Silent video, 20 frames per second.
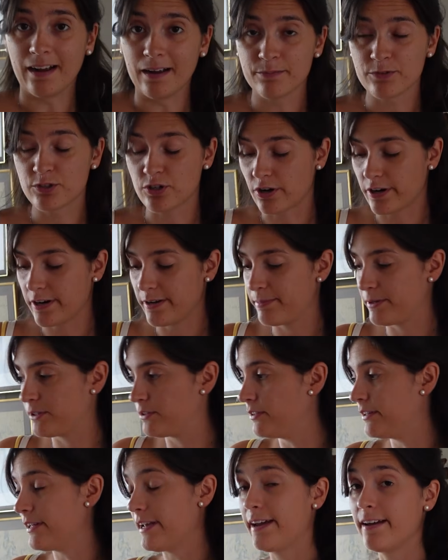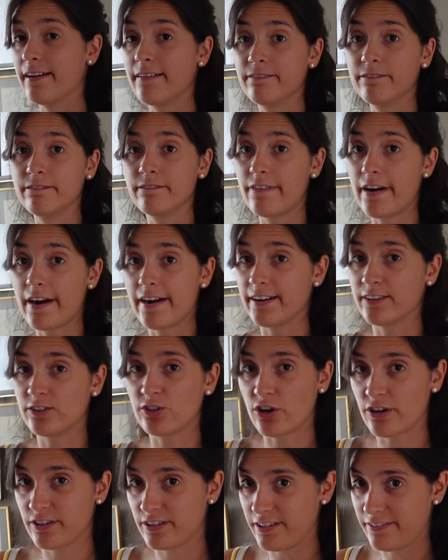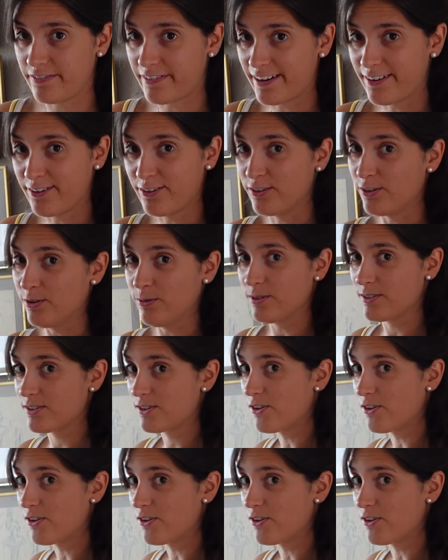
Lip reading: I'm sorry, but today I'm very talkative. I don't know what's